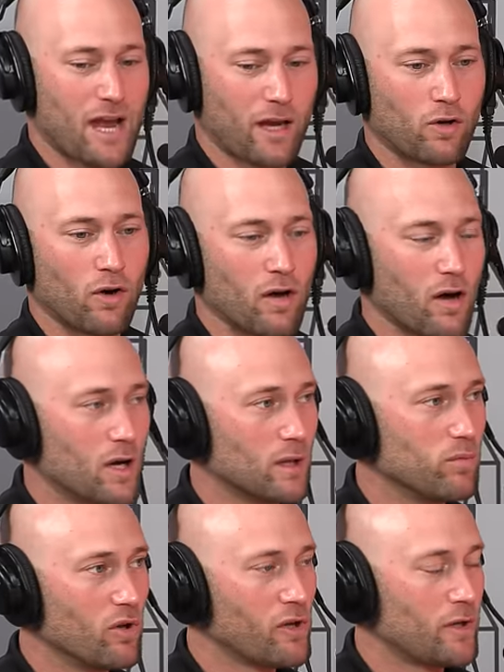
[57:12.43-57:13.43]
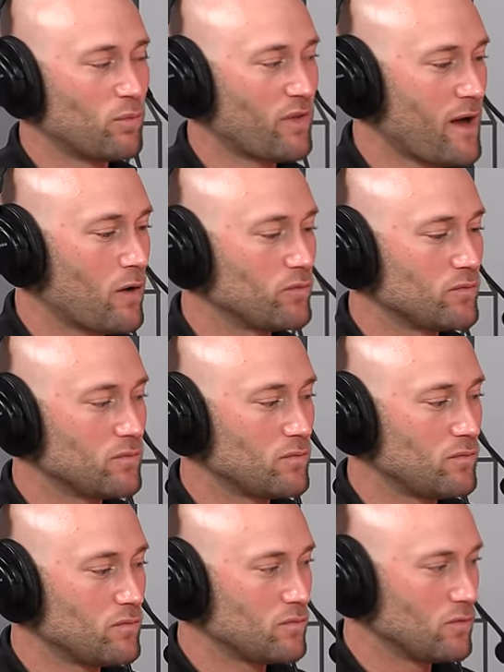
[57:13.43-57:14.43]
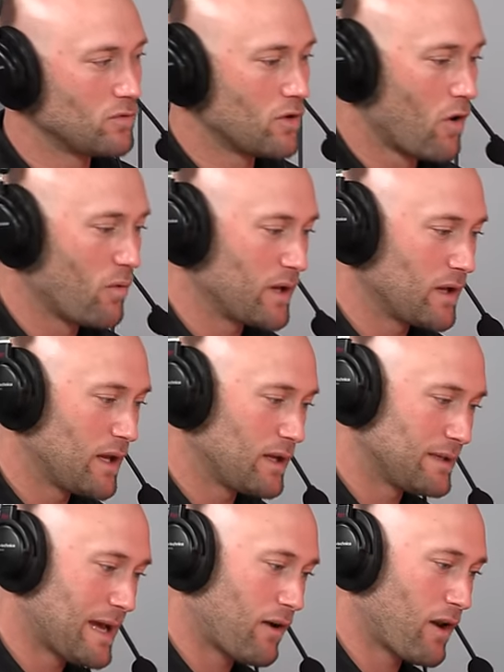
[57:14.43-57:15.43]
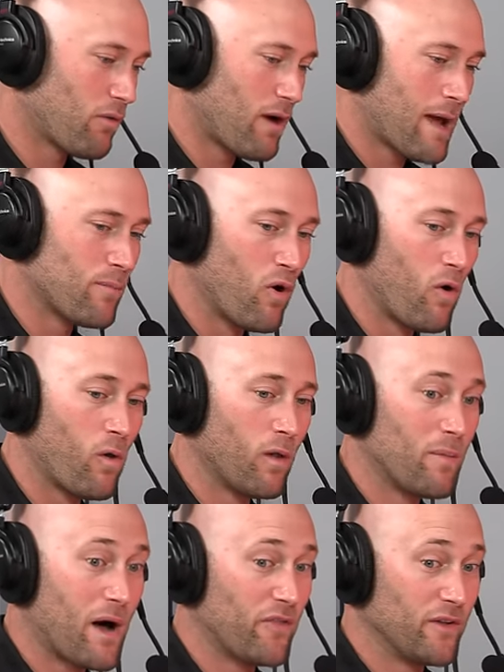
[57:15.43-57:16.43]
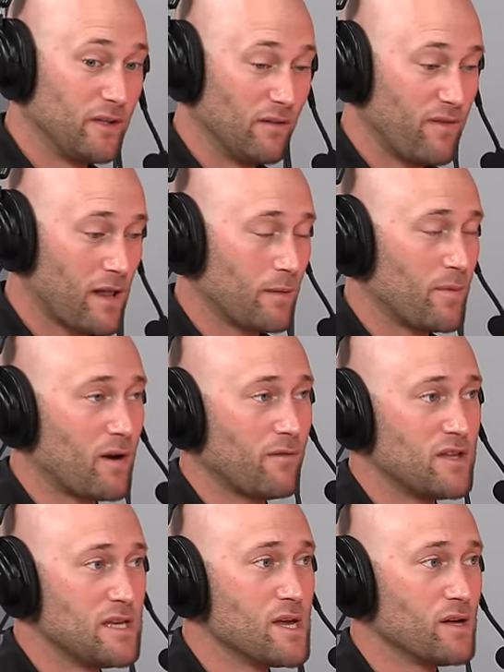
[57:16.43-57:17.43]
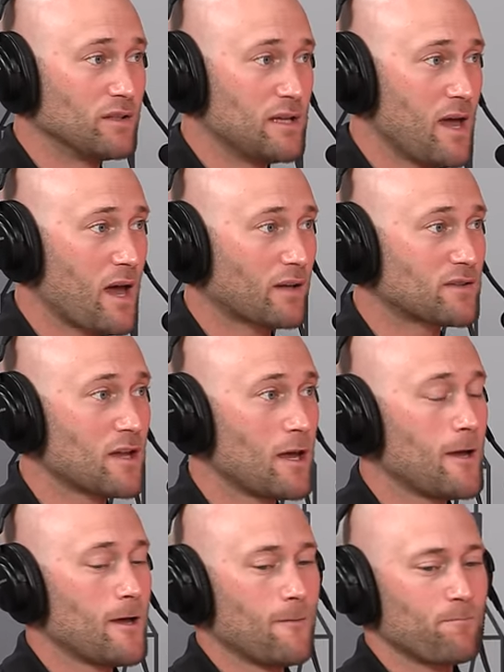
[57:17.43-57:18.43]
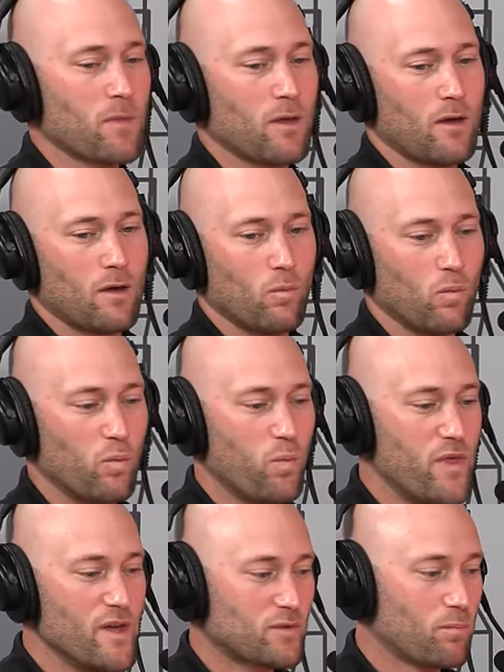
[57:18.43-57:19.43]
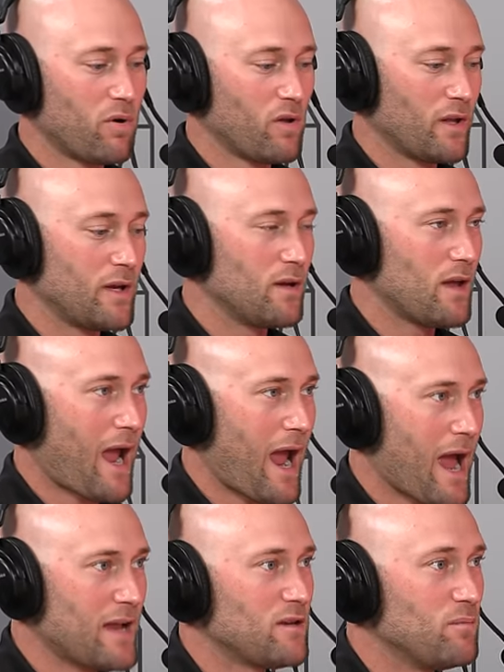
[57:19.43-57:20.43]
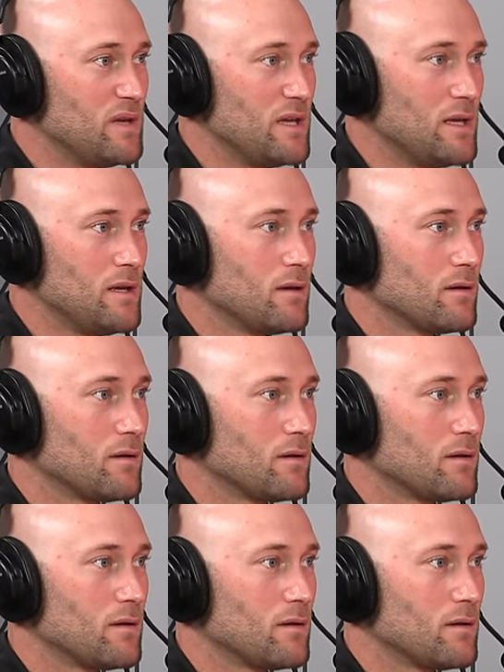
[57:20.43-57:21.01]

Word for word: accurate hunting bullet, and without going down a rabbit hole about the development of the E L D X, this bullet had to be